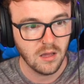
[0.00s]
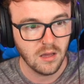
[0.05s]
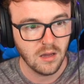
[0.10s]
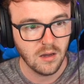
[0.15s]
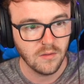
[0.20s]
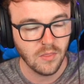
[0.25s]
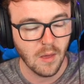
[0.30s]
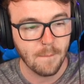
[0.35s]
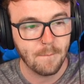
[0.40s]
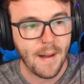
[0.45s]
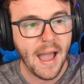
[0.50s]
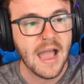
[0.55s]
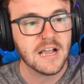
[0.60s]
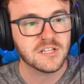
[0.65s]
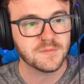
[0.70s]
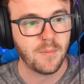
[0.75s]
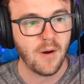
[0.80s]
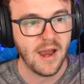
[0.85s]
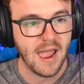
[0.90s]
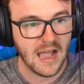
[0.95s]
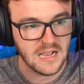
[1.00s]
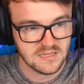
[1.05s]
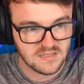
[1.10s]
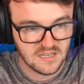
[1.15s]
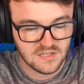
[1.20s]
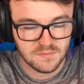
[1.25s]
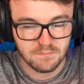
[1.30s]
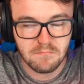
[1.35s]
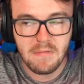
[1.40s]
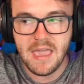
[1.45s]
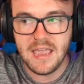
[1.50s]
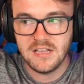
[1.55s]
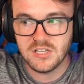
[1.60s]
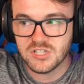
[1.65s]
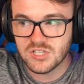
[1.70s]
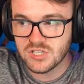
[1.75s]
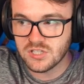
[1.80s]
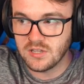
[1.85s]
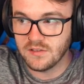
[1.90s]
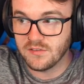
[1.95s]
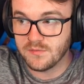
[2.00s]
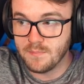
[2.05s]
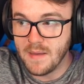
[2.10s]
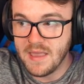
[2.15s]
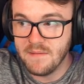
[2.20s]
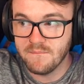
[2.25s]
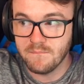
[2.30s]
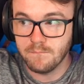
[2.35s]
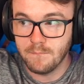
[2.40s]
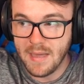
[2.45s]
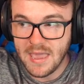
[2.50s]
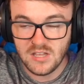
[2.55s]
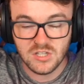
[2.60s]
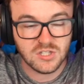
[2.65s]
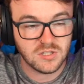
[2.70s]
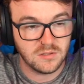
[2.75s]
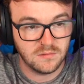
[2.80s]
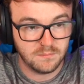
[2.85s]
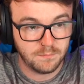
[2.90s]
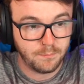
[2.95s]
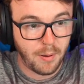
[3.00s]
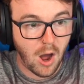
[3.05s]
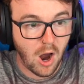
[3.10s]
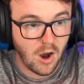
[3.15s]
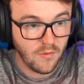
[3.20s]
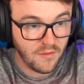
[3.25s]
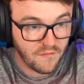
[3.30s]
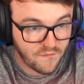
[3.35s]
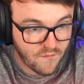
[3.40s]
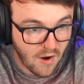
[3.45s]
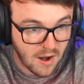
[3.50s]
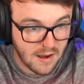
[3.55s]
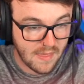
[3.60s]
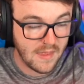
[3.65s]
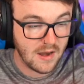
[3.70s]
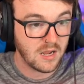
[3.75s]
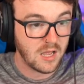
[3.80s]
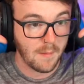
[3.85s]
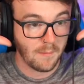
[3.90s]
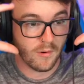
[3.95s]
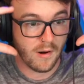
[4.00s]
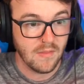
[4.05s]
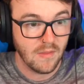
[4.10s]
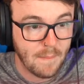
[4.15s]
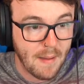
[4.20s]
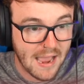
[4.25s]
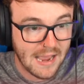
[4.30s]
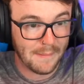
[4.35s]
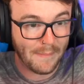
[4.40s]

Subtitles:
the back sprite has this main part on the front and then a couple on the back,